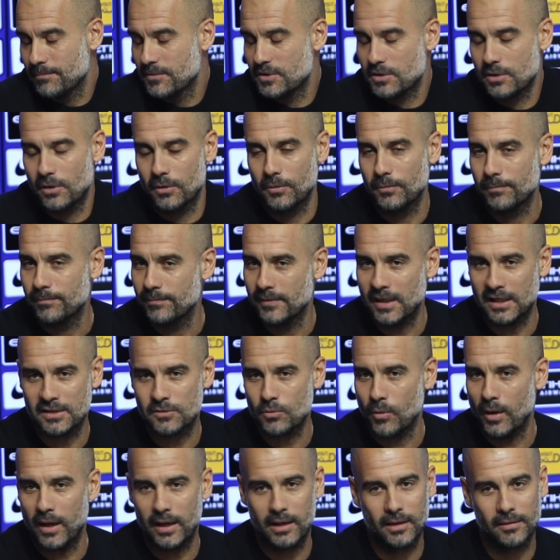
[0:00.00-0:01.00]
So that's
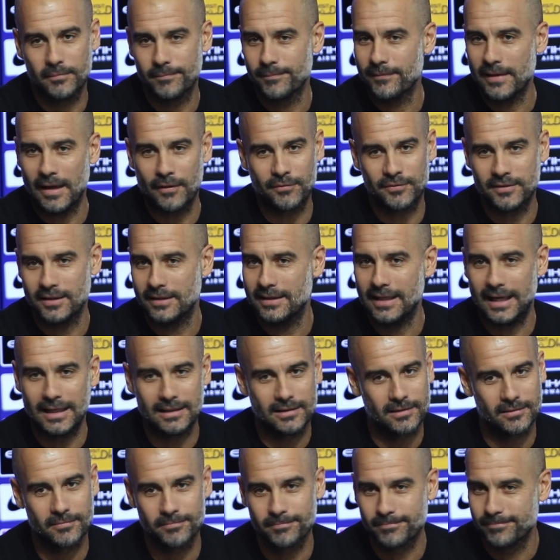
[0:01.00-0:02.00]
why after
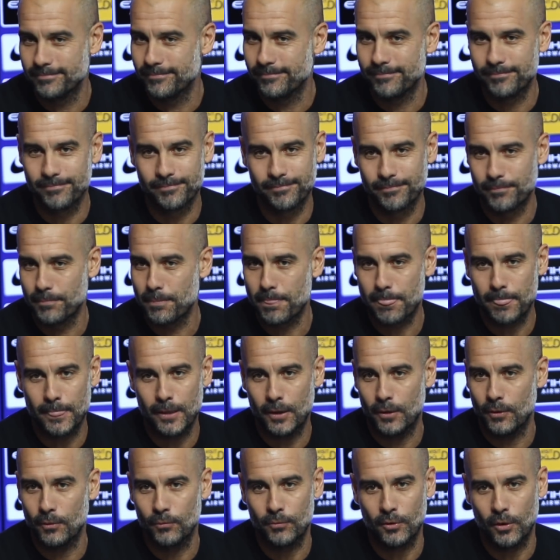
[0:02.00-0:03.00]
that,
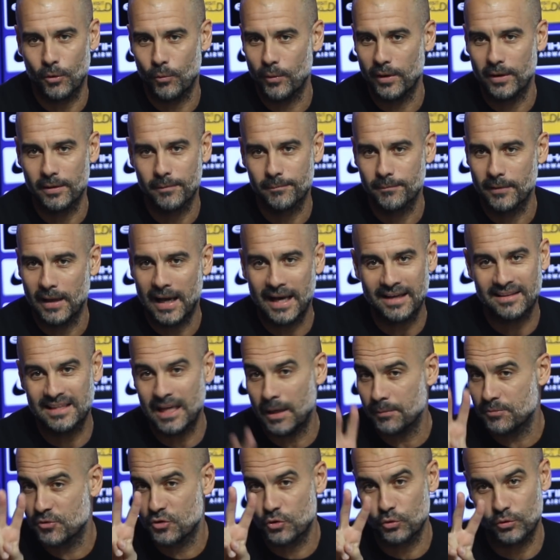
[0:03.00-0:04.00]
no way. I
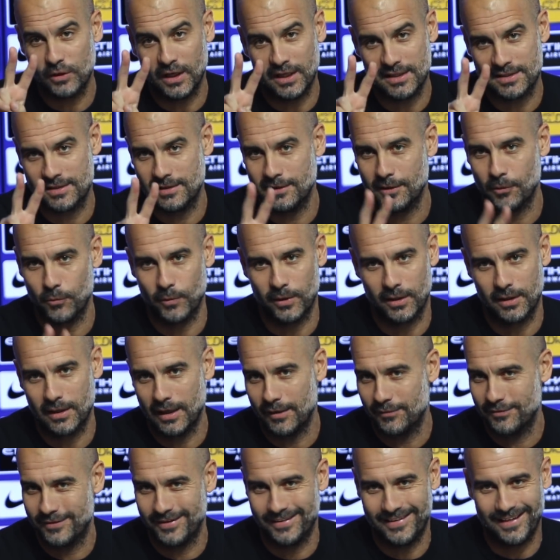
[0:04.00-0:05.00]
doubt 2 days in a week
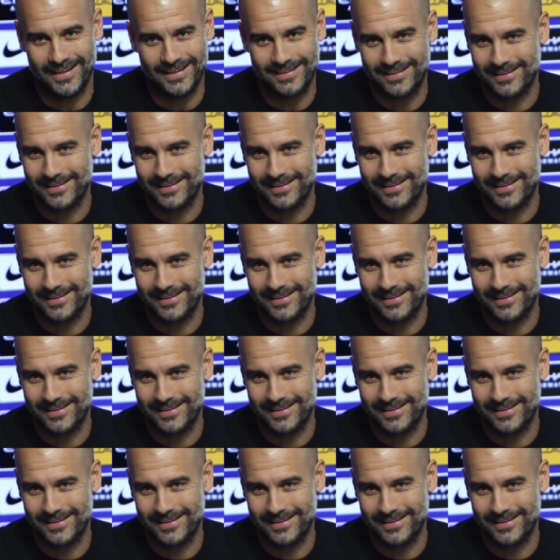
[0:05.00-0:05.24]
after that.